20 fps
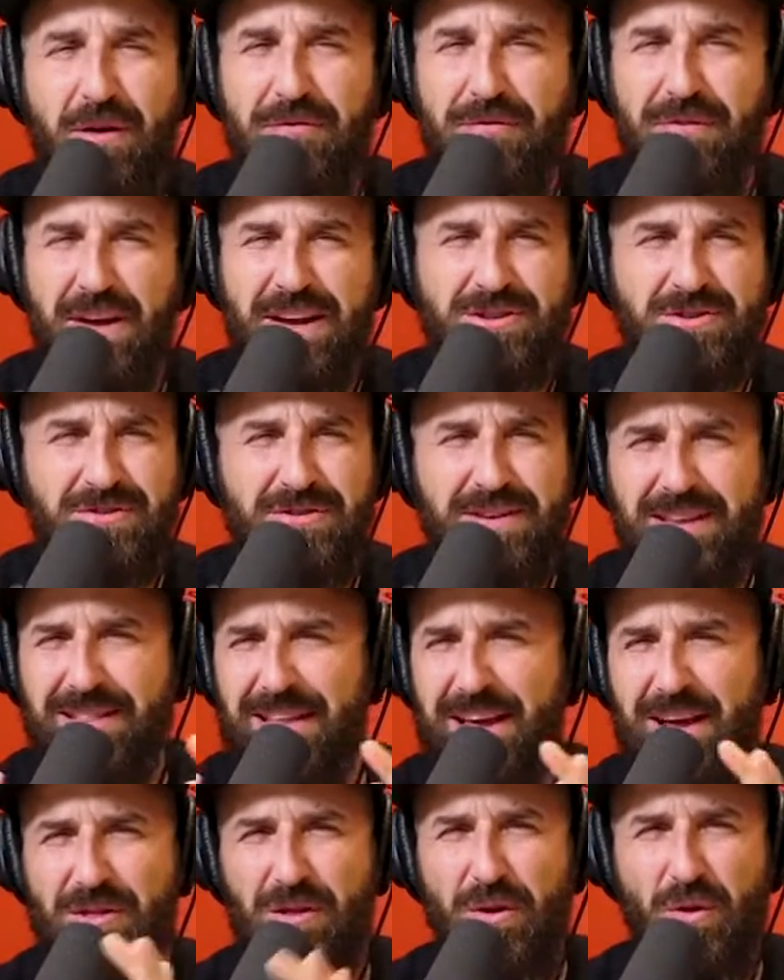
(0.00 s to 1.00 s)
eventually,
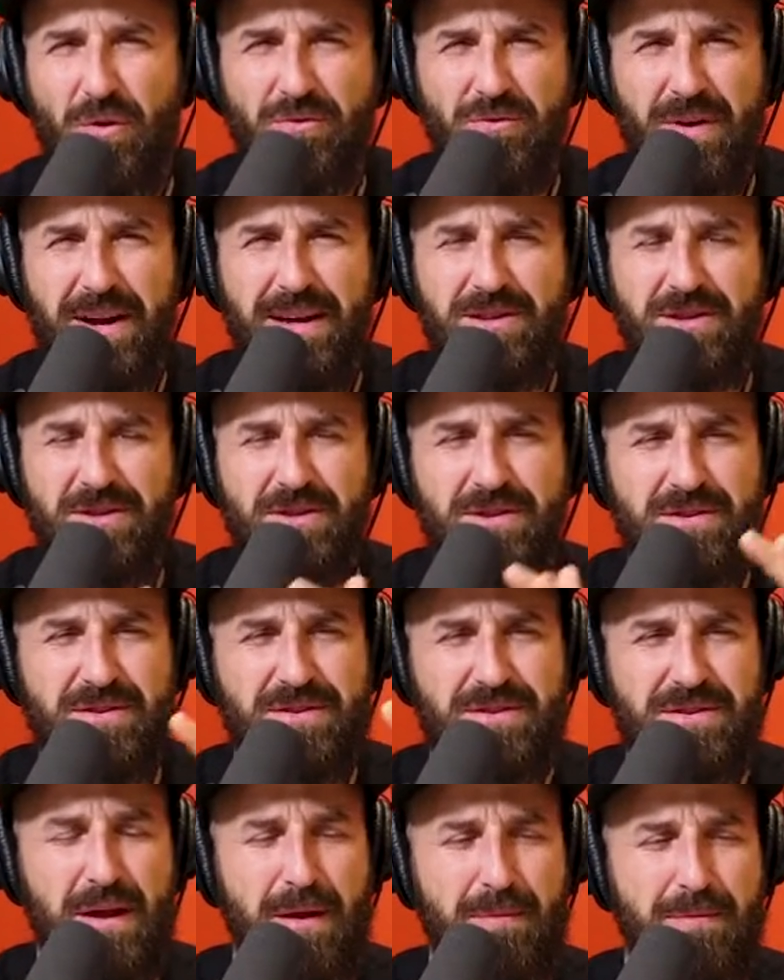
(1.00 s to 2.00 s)
like Lone
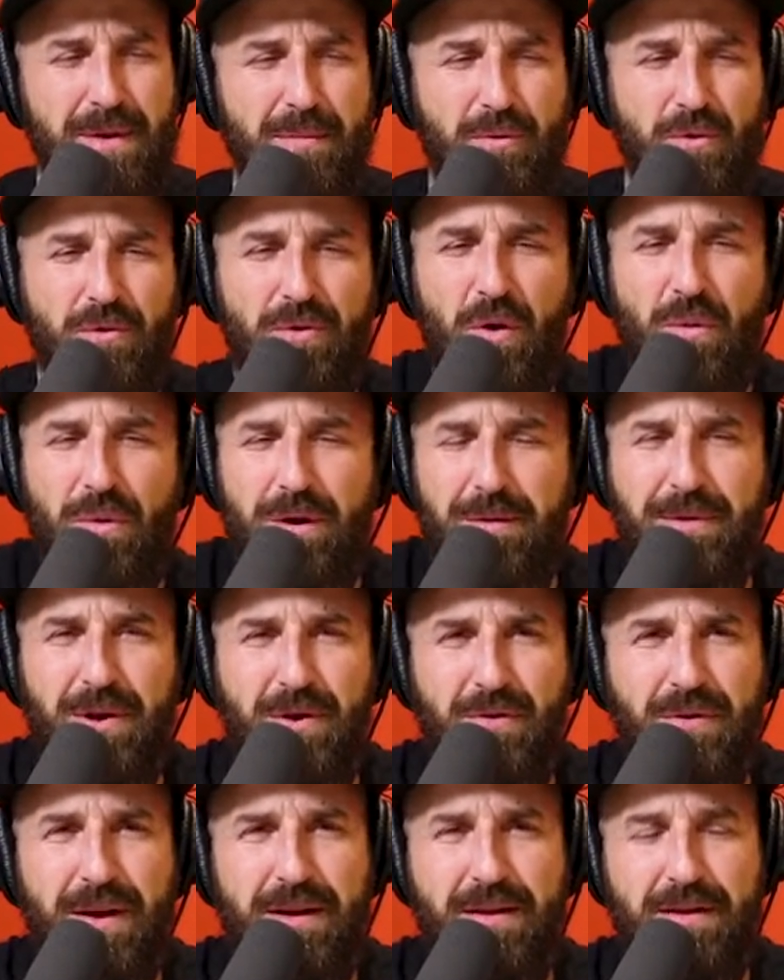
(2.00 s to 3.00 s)
Rangers, people who don't want to be
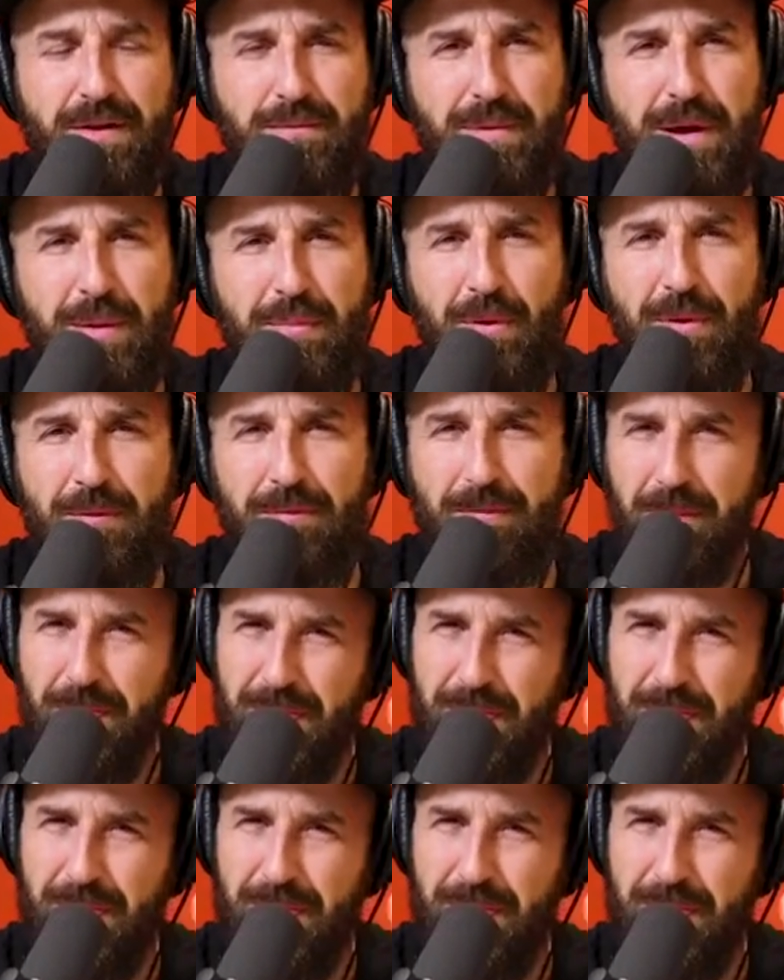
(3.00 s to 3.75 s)
around other people,